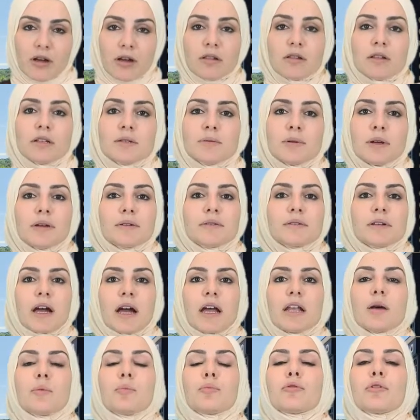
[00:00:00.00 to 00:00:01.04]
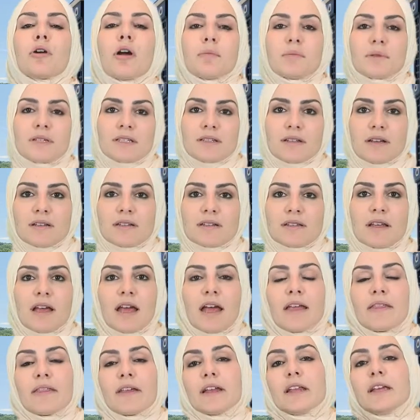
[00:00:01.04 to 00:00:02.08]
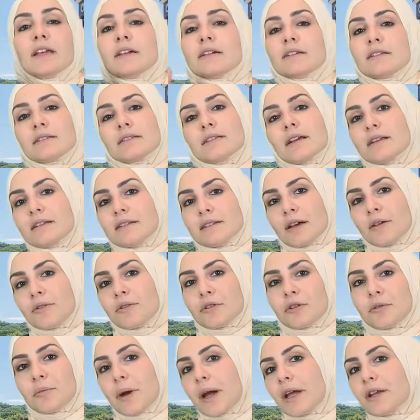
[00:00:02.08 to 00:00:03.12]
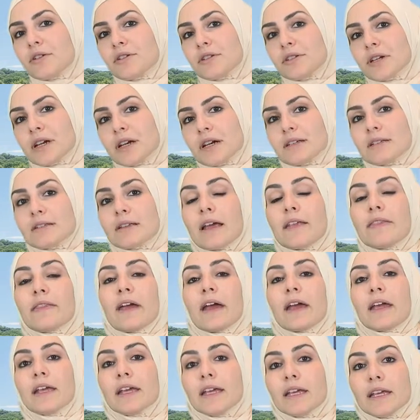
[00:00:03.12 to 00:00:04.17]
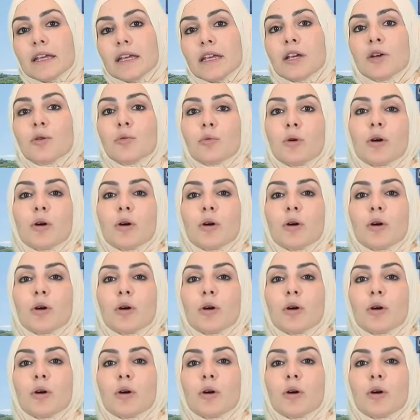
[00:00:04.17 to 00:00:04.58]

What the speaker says: Allah subhanahu wa ta'ala promised us that He has sent down the reminder to us and that He